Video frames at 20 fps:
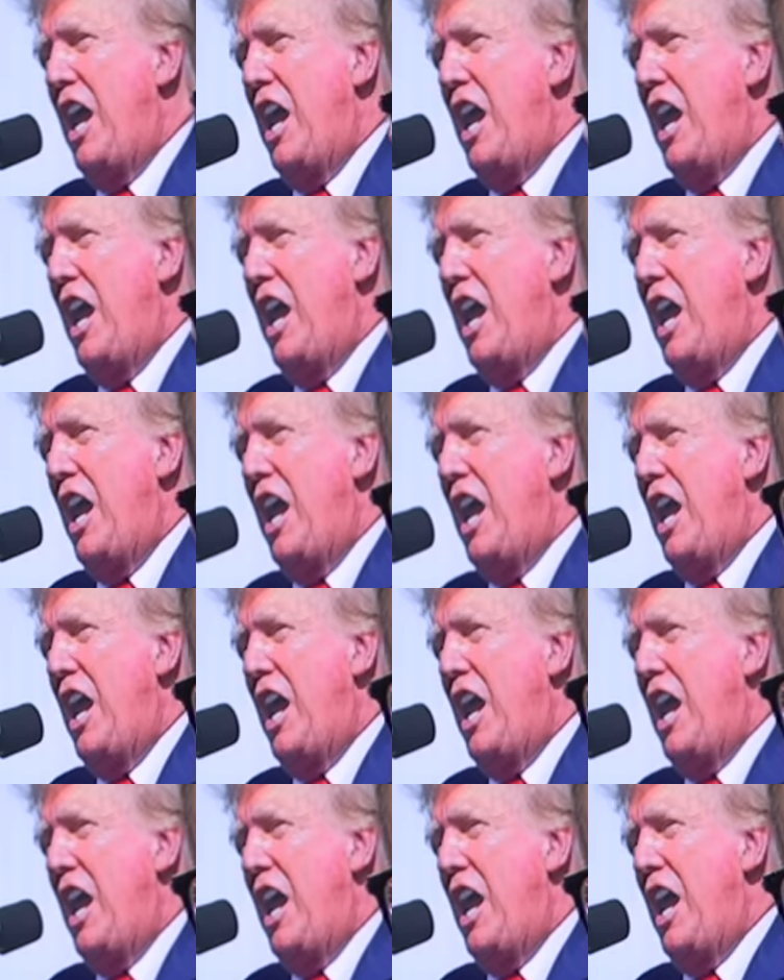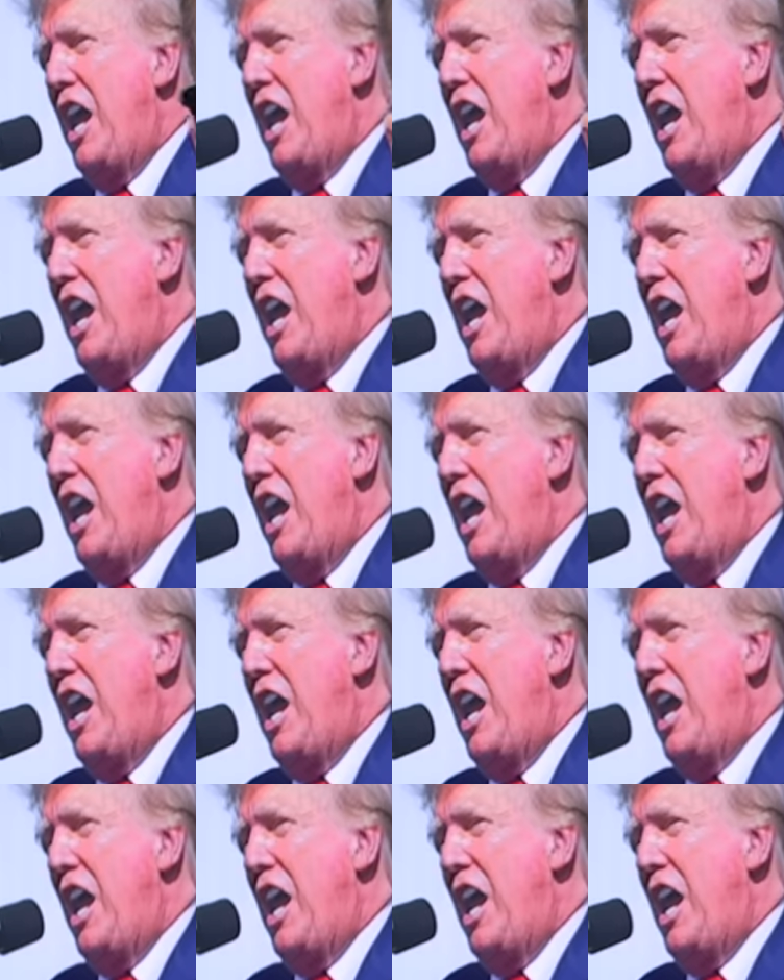
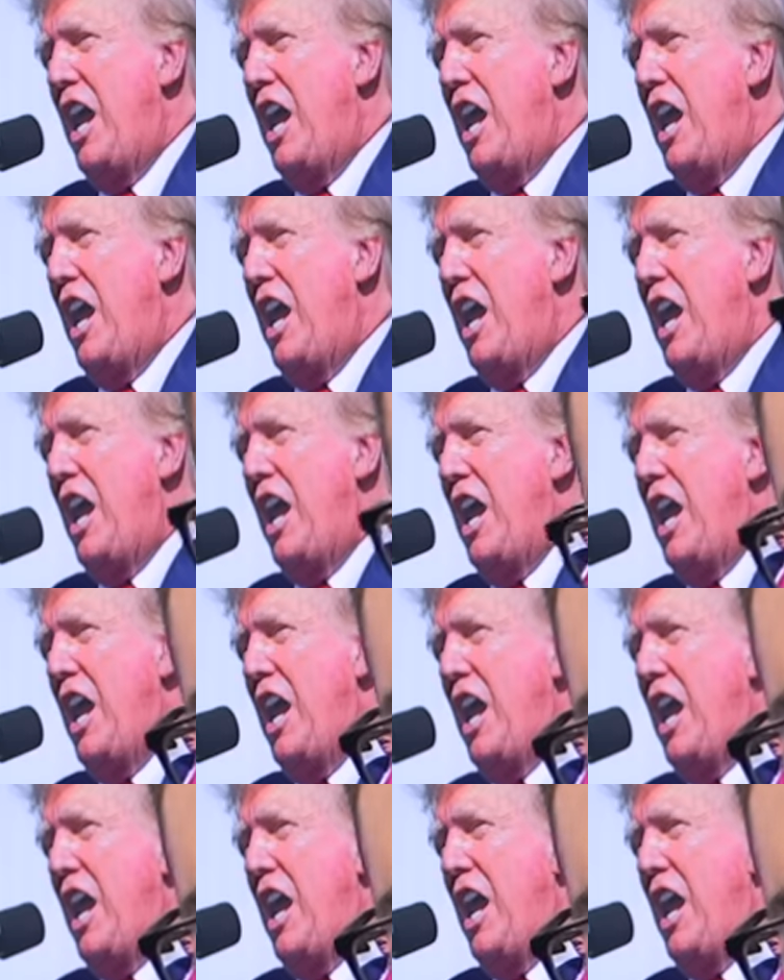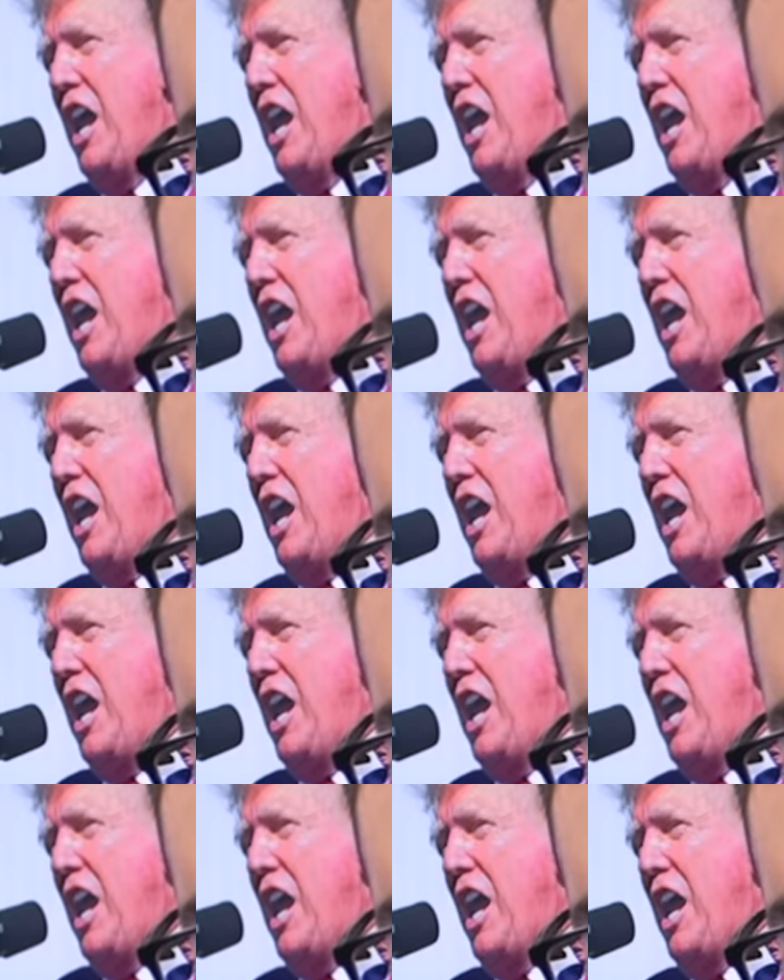
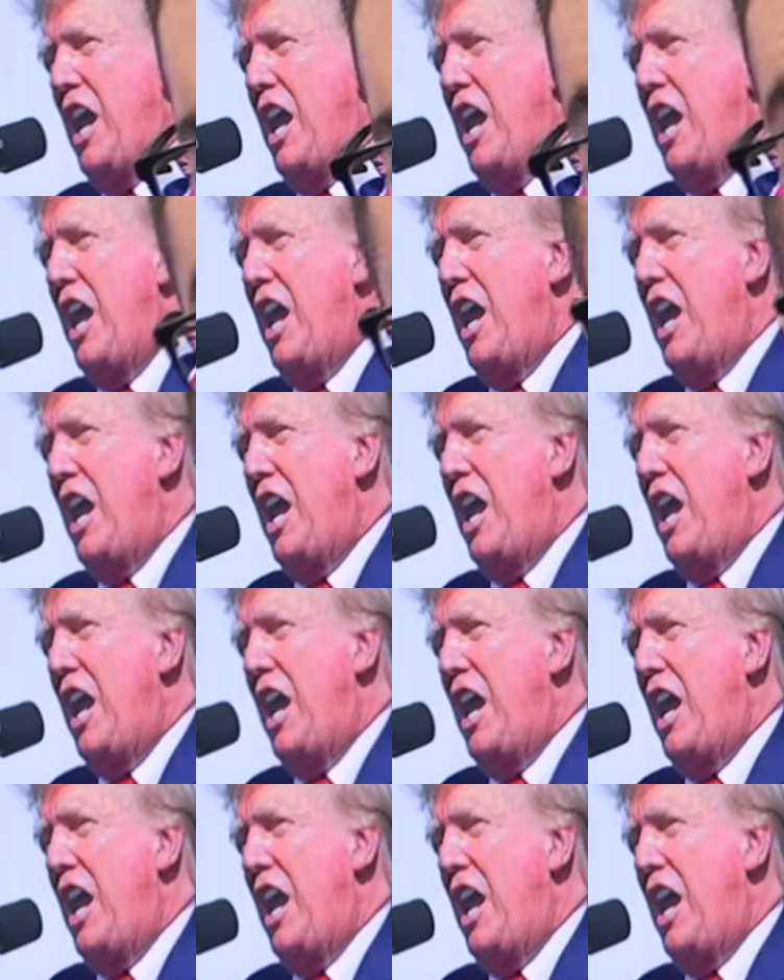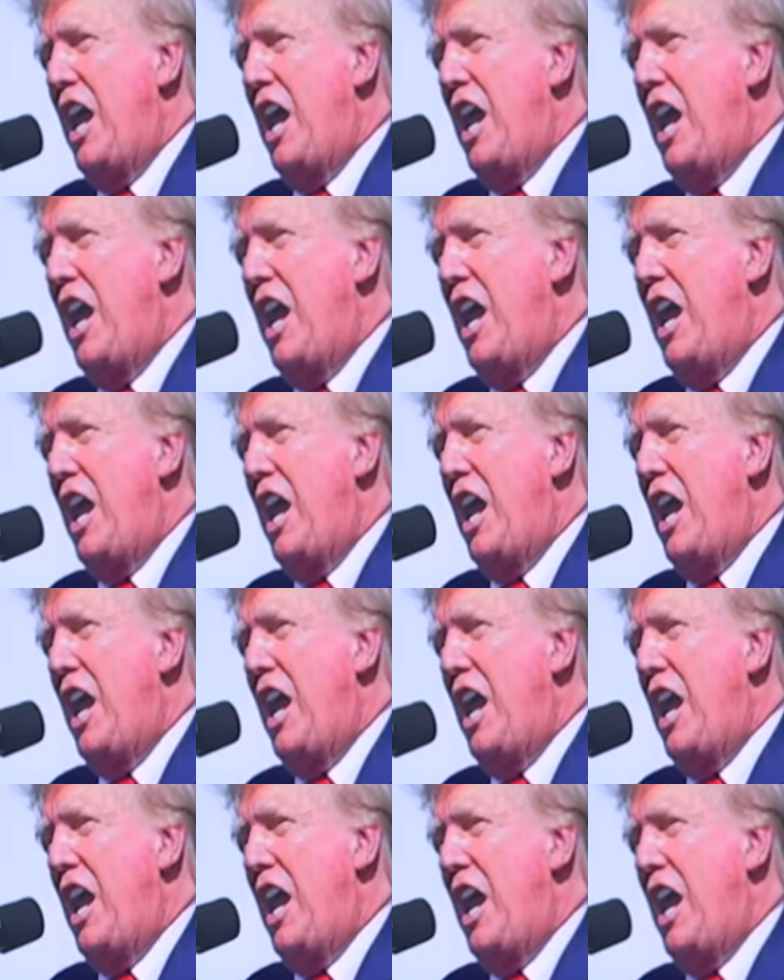
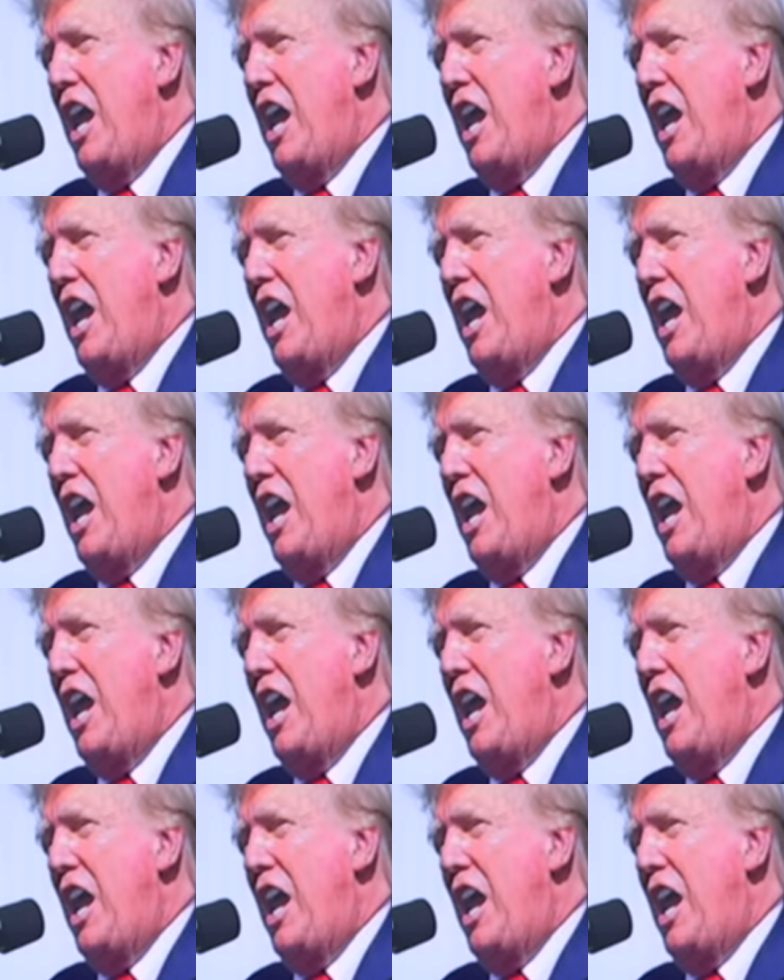The person shown says nothing.